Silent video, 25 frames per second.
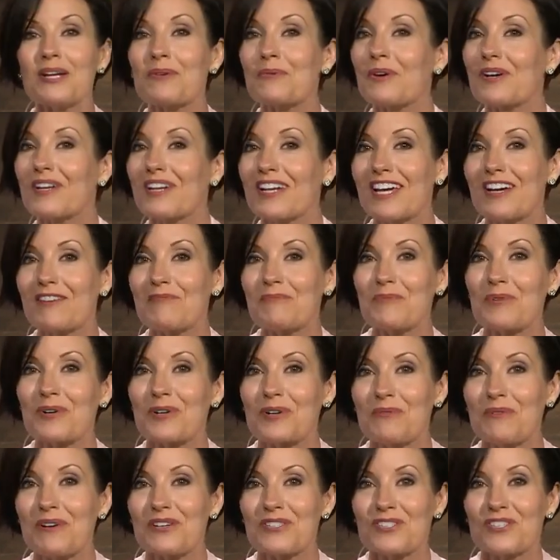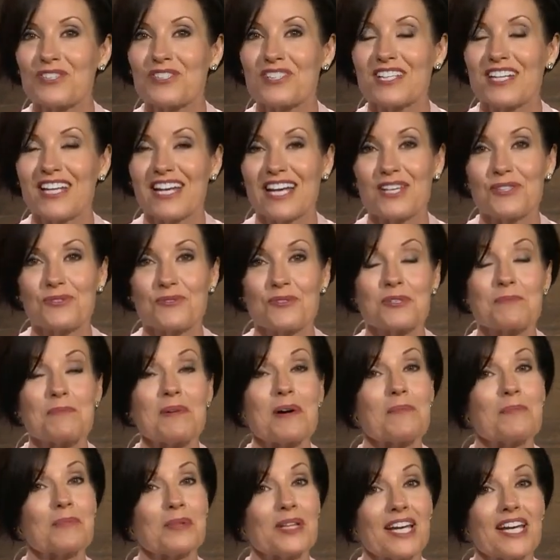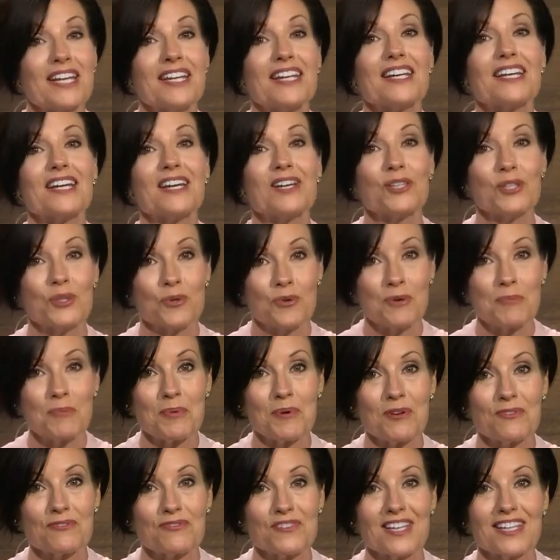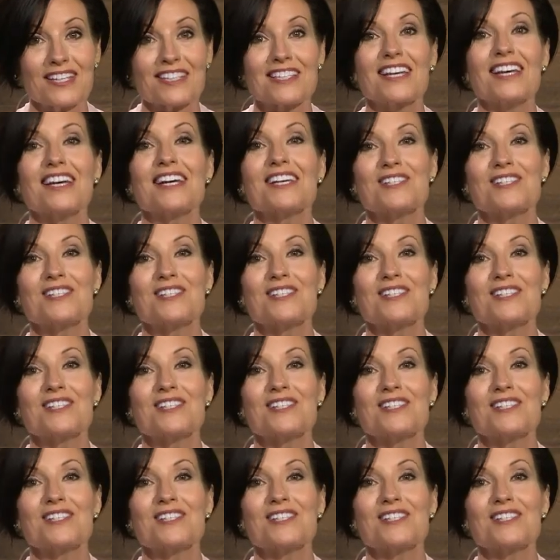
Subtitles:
we're going to have more questions and answers about planning your perfect,